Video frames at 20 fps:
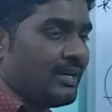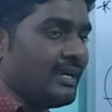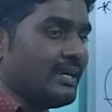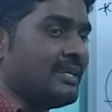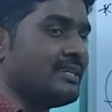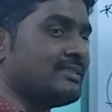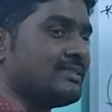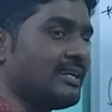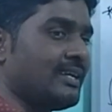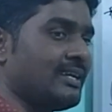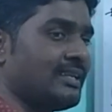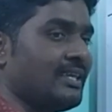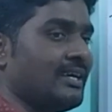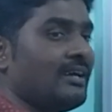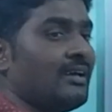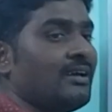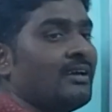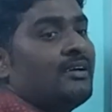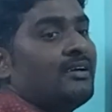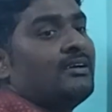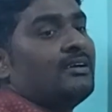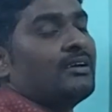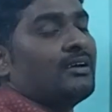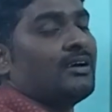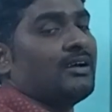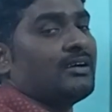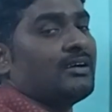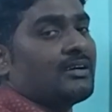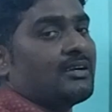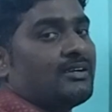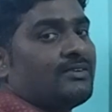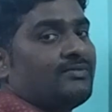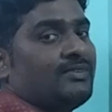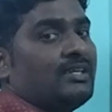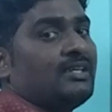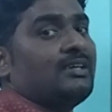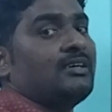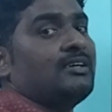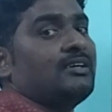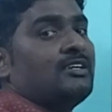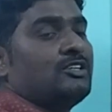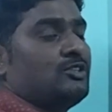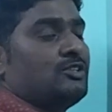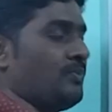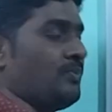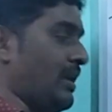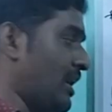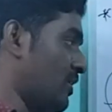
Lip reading: only inside the gut of the